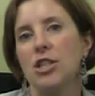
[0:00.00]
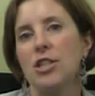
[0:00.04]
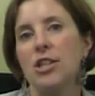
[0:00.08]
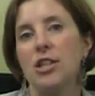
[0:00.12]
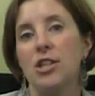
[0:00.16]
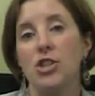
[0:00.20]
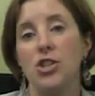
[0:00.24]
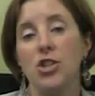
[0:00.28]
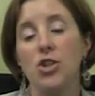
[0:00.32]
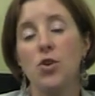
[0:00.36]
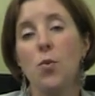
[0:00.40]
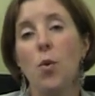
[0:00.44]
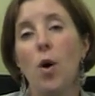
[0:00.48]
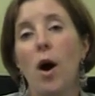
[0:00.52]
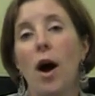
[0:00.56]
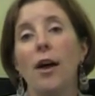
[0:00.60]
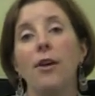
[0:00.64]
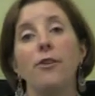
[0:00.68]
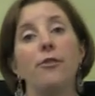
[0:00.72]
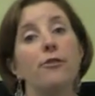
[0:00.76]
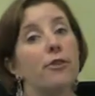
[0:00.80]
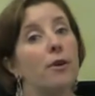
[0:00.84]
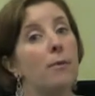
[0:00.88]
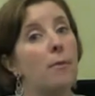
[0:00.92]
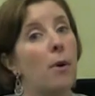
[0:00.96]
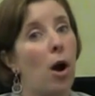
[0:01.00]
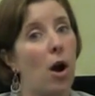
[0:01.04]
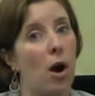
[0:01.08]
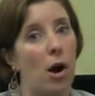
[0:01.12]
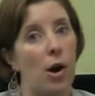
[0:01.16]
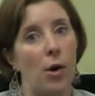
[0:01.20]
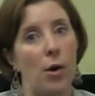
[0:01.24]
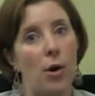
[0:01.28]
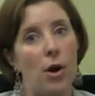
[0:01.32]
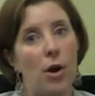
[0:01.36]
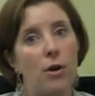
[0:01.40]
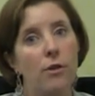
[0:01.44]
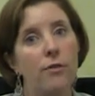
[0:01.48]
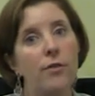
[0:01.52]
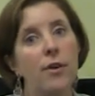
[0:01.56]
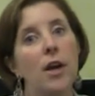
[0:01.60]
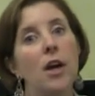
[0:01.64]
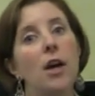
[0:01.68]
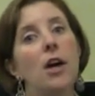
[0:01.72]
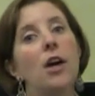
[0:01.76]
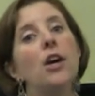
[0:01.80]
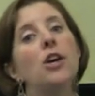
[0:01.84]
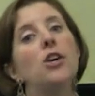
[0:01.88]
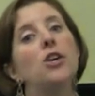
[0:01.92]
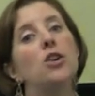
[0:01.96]
that you want from Hargrove.
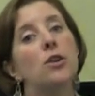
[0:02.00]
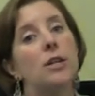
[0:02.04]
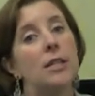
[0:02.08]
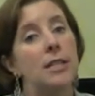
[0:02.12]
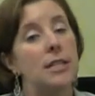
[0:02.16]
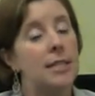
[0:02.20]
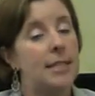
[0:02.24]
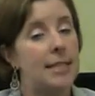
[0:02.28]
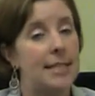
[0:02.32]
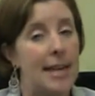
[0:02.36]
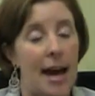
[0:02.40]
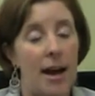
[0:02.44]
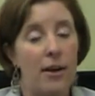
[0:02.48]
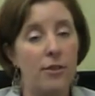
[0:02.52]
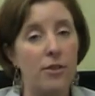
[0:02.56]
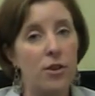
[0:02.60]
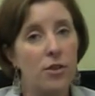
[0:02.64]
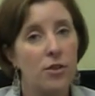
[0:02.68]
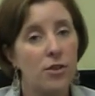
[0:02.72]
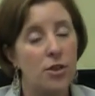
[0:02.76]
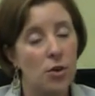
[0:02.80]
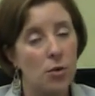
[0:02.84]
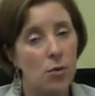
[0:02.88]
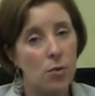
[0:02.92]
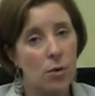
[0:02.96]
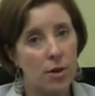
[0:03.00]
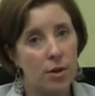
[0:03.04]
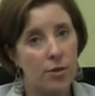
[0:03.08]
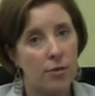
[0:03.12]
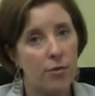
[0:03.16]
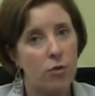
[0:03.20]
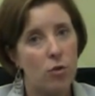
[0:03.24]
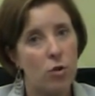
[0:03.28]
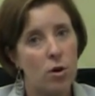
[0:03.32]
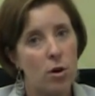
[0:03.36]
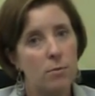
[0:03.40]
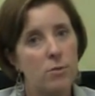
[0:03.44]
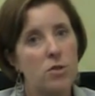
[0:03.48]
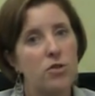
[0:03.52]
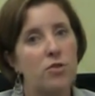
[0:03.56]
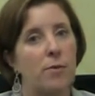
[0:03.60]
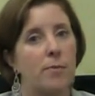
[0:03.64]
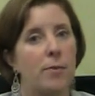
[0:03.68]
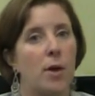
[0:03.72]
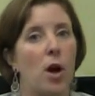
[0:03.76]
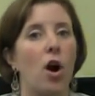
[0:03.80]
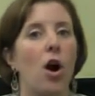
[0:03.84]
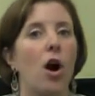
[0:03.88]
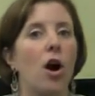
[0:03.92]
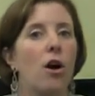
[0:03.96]
You can download the order forms from
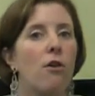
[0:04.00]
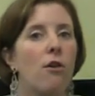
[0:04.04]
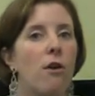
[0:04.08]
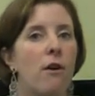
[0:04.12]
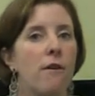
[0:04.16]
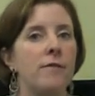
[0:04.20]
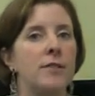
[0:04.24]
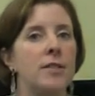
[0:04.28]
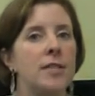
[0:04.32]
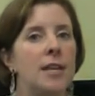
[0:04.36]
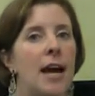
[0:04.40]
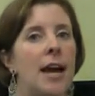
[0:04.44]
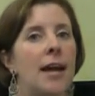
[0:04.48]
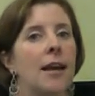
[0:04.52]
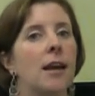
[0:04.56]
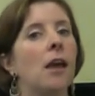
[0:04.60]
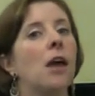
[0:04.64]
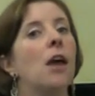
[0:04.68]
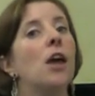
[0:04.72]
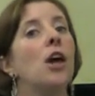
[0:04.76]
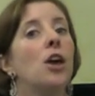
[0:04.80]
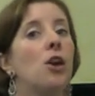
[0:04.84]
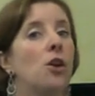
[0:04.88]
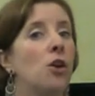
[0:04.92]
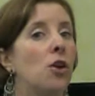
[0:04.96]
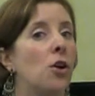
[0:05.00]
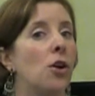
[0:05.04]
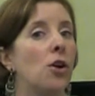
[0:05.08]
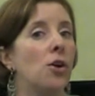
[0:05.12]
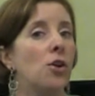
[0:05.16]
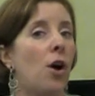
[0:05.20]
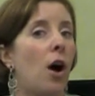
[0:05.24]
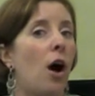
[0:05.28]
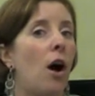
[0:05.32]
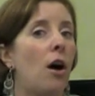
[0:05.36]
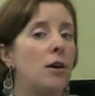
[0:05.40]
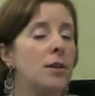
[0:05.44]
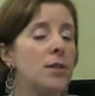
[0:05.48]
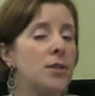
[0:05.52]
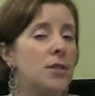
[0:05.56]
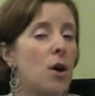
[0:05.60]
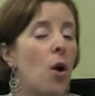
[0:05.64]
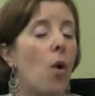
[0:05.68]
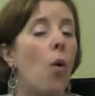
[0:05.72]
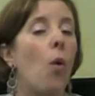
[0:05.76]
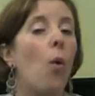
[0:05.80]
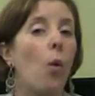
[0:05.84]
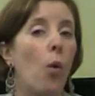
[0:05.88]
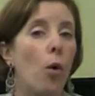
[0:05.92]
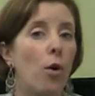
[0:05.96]
the Hargrove site. You can
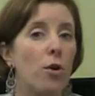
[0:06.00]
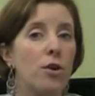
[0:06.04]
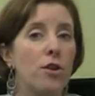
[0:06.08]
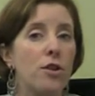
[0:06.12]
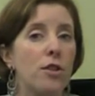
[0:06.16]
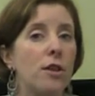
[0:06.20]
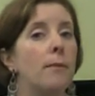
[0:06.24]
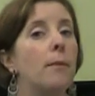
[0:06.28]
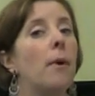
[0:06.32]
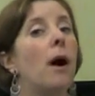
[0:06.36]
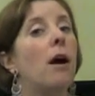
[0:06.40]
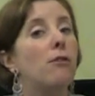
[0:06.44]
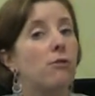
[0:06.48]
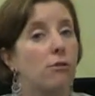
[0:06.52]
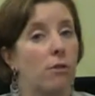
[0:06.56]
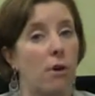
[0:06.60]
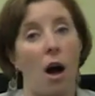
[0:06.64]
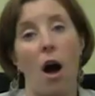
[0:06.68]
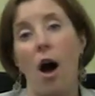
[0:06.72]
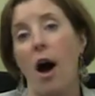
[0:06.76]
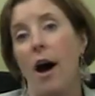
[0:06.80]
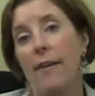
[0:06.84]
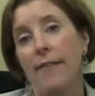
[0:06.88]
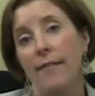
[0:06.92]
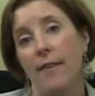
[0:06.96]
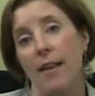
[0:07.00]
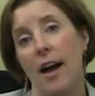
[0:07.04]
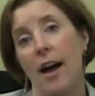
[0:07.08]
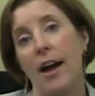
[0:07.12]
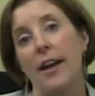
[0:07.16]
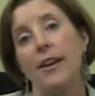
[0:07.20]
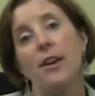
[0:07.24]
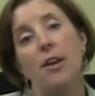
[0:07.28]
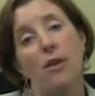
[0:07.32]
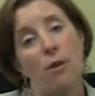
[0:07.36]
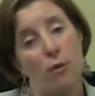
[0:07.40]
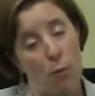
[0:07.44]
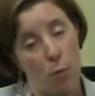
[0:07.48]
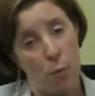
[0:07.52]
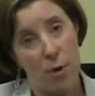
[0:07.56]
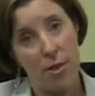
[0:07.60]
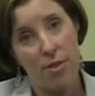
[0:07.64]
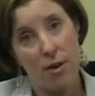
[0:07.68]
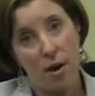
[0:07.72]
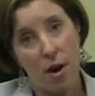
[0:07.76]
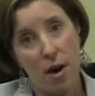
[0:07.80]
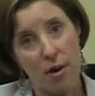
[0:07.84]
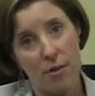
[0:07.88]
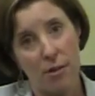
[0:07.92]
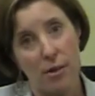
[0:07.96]
also order them online with
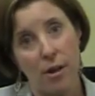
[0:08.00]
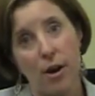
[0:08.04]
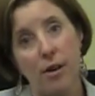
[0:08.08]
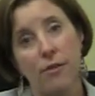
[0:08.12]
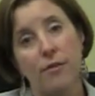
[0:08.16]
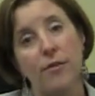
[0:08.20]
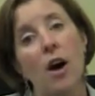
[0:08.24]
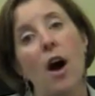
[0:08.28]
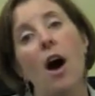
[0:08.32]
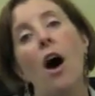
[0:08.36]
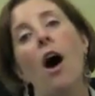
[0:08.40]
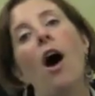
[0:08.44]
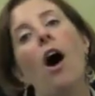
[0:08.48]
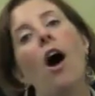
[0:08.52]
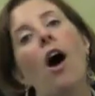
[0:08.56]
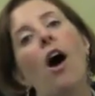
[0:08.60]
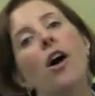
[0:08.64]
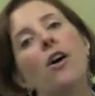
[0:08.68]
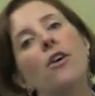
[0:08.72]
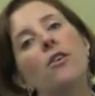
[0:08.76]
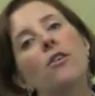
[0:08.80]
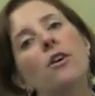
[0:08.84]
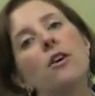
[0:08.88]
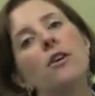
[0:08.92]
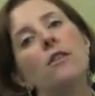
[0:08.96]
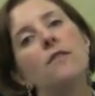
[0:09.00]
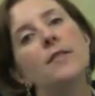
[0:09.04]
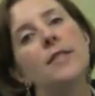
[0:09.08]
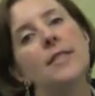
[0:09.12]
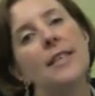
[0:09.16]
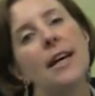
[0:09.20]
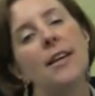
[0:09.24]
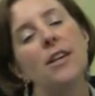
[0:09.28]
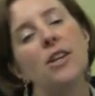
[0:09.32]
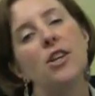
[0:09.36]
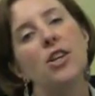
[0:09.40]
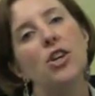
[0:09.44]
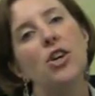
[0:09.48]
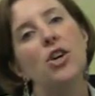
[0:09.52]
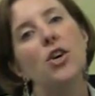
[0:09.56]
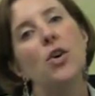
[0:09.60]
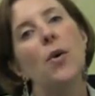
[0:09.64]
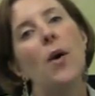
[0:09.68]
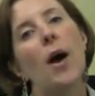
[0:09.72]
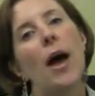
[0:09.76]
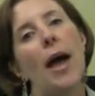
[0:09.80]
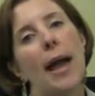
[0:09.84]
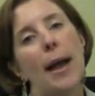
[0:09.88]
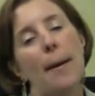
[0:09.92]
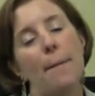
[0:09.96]
Hargrove. Hargrove sent
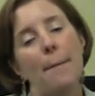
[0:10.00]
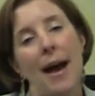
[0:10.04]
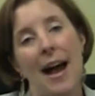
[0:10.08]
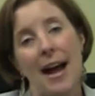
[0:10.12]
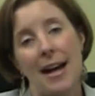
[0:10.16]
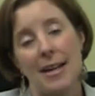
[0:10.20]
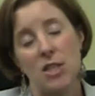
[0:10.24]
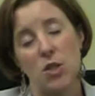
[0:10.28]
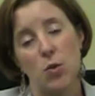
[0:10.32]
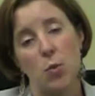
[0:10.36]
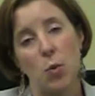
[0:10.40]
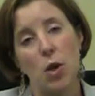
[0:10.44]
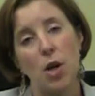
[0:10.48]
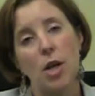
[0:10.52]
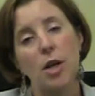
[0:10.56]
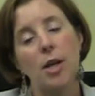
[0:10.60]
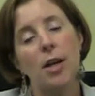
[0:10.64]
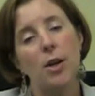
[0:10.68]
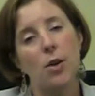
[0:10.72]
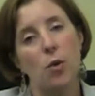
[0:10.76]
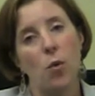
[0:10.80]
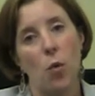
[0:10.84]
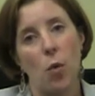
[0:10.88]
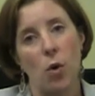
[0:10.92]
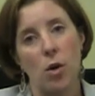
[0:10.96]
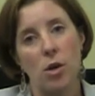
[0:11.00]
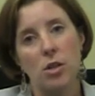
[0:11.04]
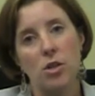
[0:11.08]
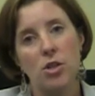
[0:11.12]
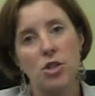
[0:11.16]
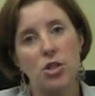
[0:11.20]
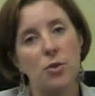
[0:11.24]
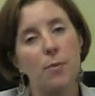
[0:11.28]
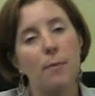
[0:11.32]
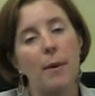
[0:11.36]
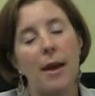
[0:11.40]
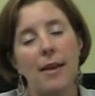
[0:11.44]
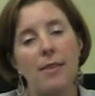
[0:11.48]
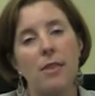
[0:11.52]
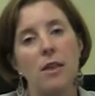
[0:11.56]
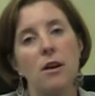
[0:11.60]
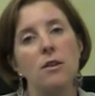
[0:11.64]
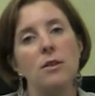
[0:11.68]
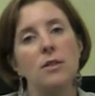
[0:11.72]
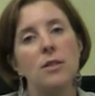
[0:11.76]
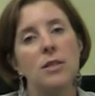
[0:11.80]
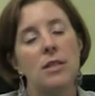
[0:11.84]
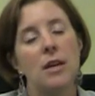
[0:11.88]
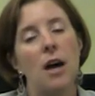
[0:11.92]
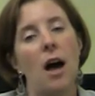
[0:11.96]
you a password in order to make
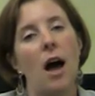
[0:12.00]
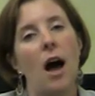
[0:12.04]
those